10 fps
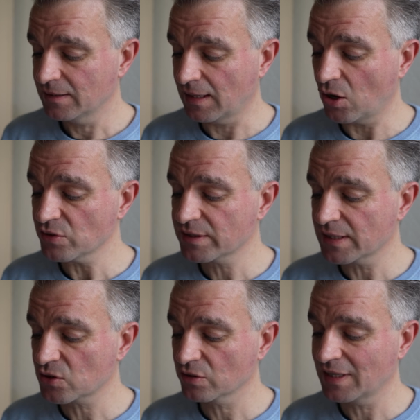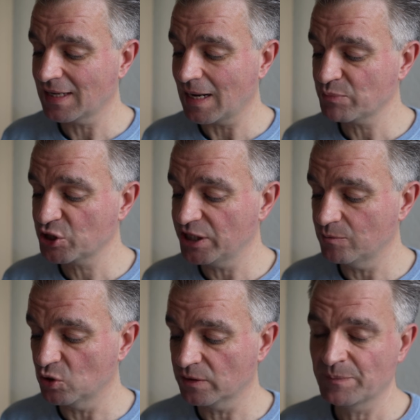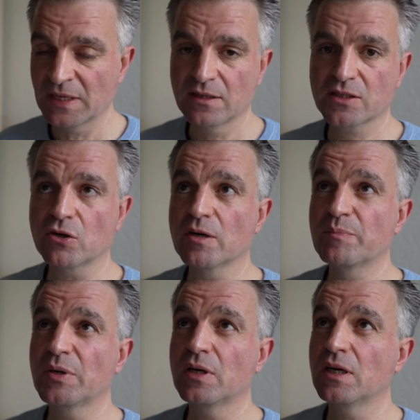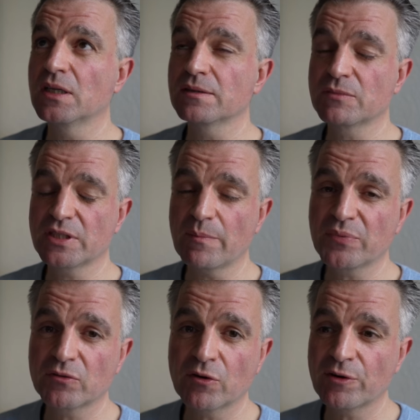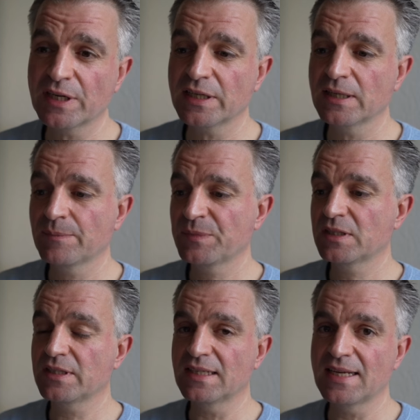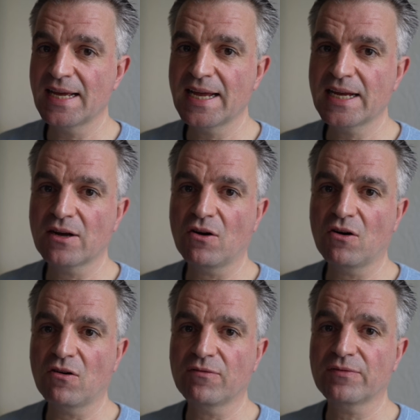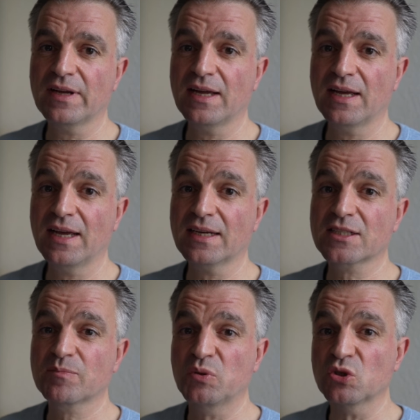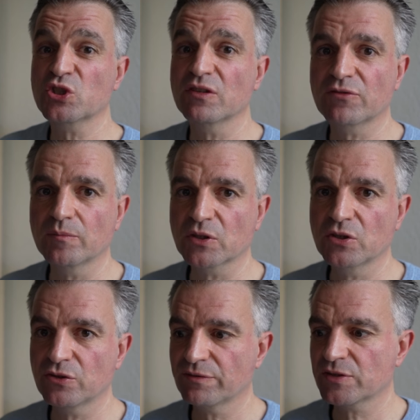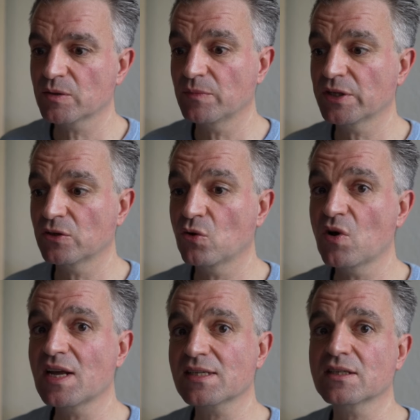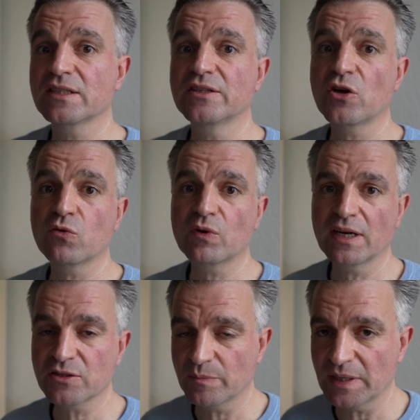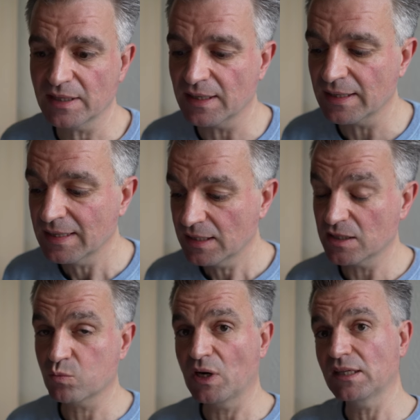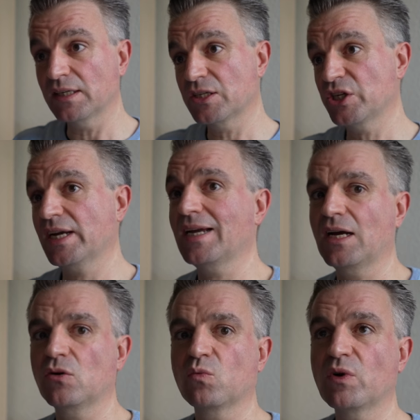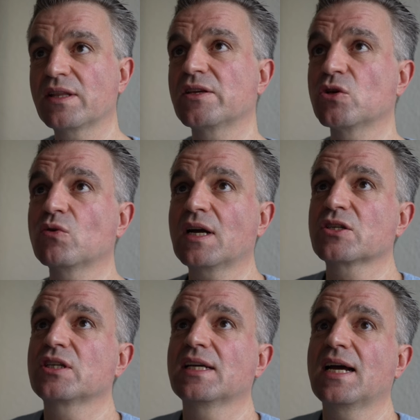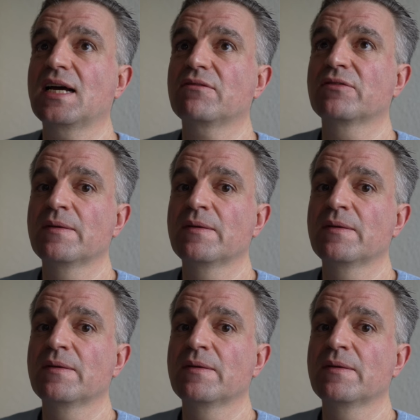Aussetzung der Abschiebung, so a temporary delay of expulsion from the country for somebody who has actually no right to be there. It's while they check out whether you actually have